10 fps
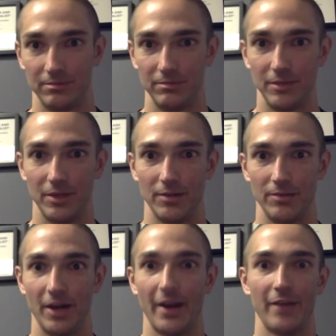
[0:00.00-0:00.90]

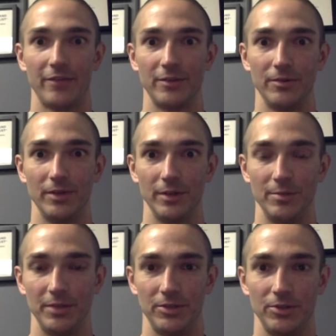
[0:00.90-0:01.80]
not have to really
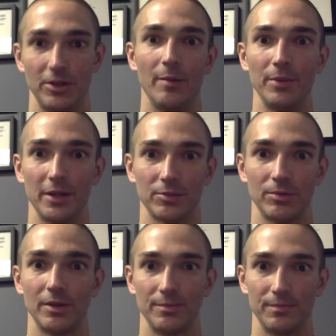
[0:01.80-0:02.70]
be too complex with it.